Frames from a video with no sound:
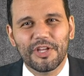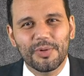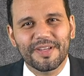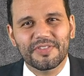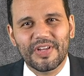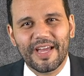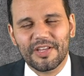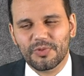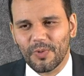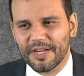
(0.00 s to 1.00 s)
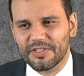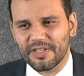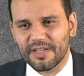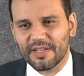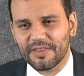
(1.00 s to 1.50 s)
U S C I S wanted
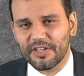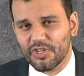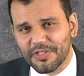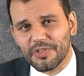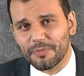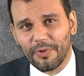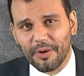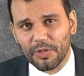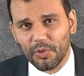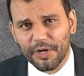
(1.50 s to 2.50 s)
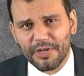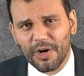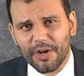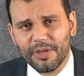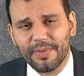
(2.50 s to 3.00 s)
to, the Justice Department lawyer, to
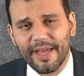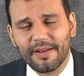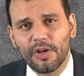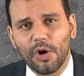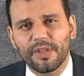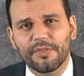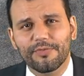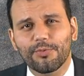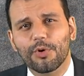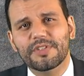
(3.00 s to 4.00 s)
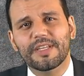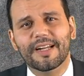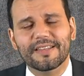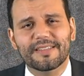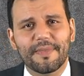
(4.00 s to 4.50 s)
argue that only fourteen
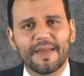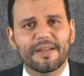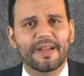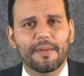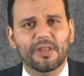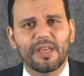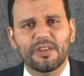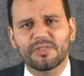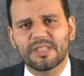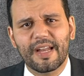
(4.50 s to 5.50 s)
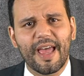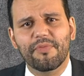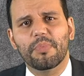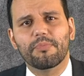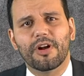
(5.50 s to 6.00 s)
out of ten thousand applications had
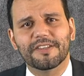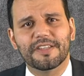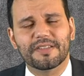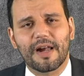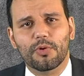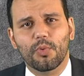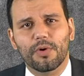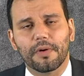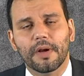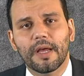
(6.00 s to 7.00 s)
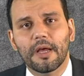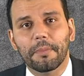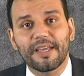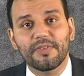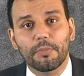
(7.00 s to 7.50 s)
ever been processed out of order.
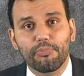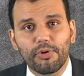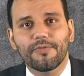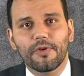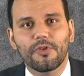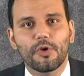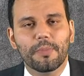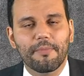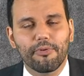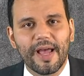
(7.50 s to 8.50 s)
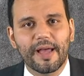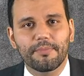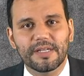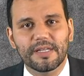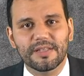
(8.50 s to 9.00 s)
But even a brief review by
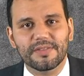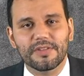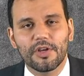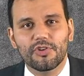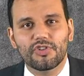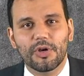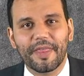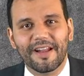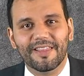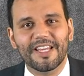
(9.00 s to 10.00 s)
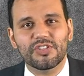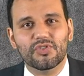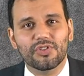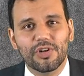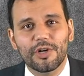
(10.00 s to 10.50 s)
Brad Banias showed that at
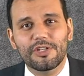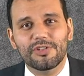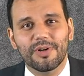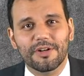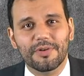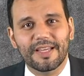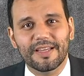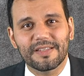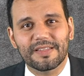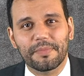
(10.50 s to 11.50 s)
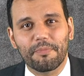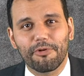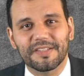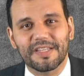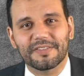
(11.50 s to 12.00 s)
least thirty-two hundred cases have been
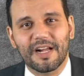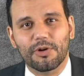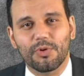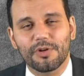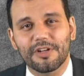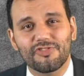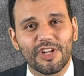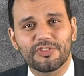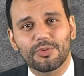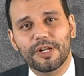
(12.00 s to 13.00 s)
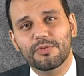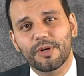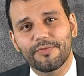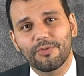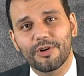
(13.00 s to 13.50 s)
processed out of order in just twenty
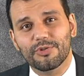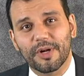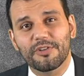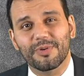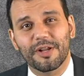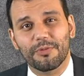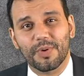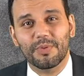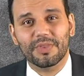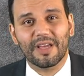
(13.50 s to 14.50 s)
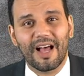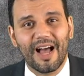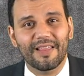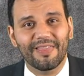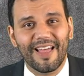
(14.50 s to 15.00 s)
twenty-four and twenty twenty-three, with the
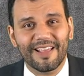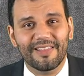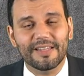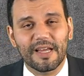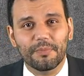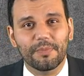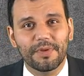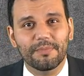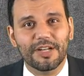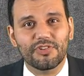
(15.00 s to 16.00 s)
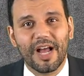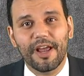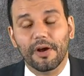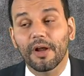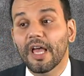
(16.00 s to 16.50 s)
likely number being much
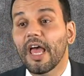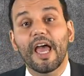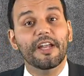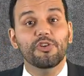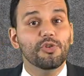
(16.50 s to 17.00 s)
higher. And